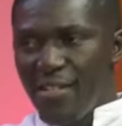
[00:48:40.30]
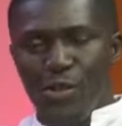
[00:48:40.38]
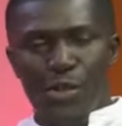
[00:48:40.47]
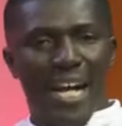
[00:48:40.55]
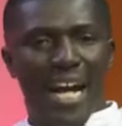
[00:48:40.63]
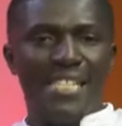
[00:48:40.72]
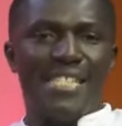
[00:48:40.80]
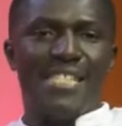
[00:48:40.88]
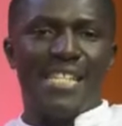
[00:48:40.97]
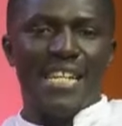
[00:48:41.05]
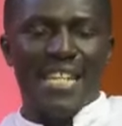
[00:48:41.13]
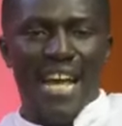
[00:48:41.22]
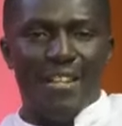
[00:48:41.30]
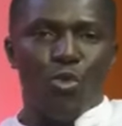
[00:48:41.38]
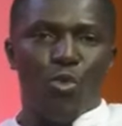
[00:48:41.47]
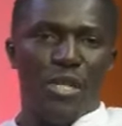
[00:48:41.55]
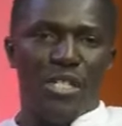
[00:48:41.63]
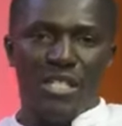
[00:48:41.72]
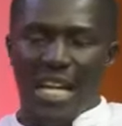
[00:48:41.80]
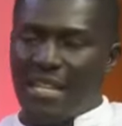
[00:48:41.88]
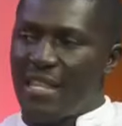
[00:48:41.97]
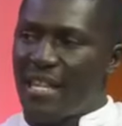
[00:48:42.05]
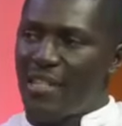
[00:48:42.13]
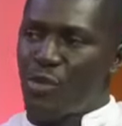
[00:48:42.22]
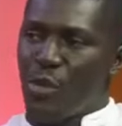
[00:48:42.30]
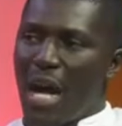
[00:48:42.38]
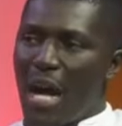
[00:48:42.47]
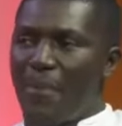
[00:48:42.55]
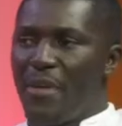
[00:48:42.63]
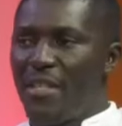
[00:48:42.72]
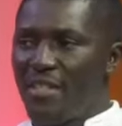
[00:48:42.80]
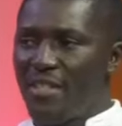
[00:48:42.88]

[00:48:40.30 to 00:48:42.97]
You can't sit and wish that things will happen.